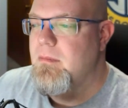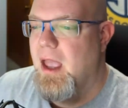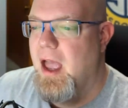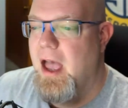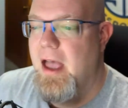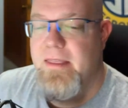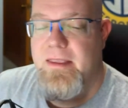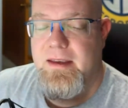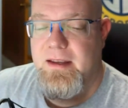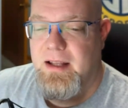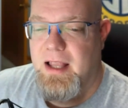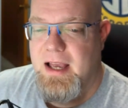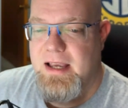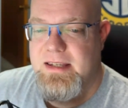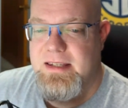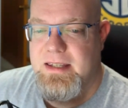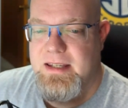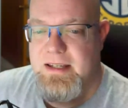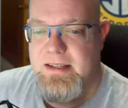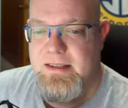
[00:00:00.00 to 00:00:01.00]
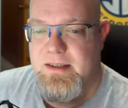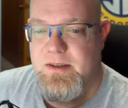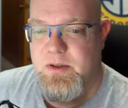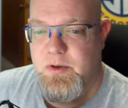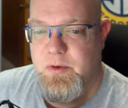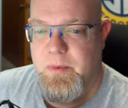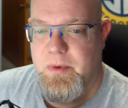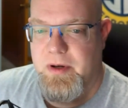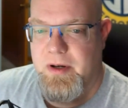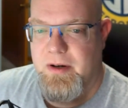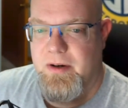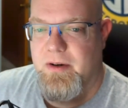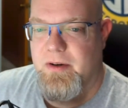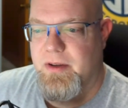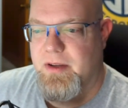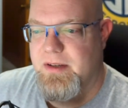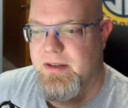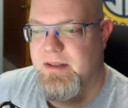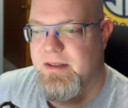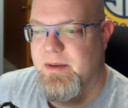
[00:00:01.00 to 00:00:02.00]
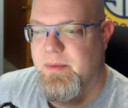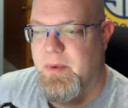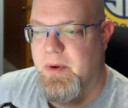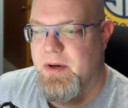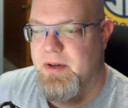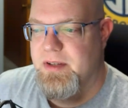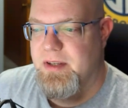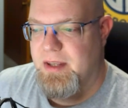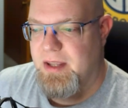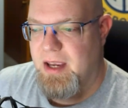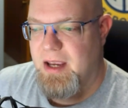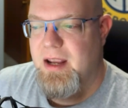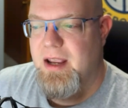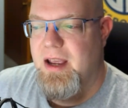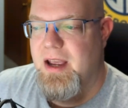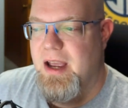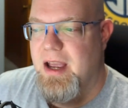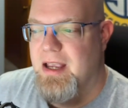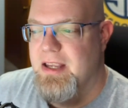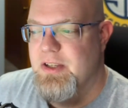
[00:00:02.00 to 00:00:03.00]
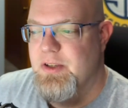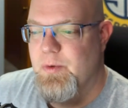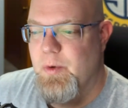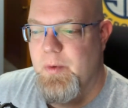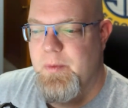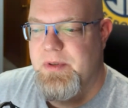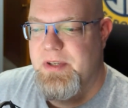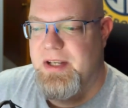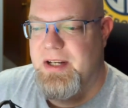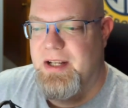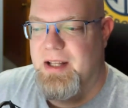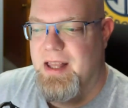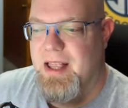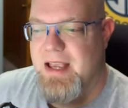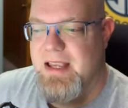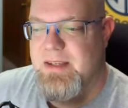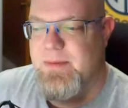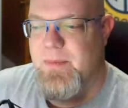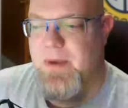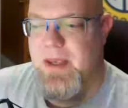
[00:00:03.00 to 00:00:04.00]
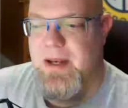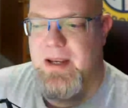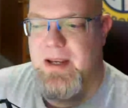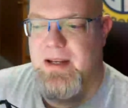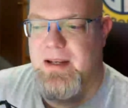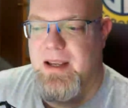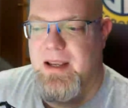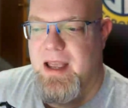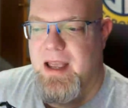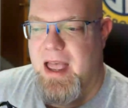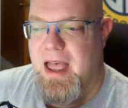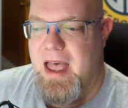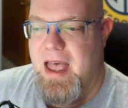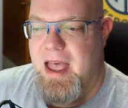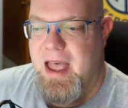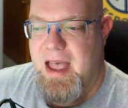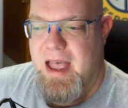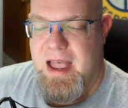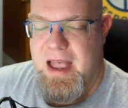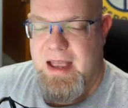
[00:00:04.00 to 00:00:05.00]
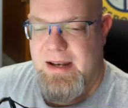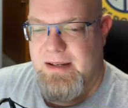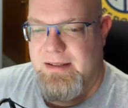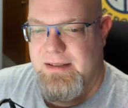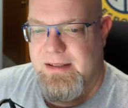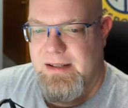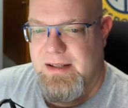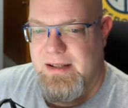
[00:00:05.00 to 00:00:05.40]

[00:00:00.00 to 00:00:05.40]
And then lastly is the superhero. This is the person that swoops in at the last minute, and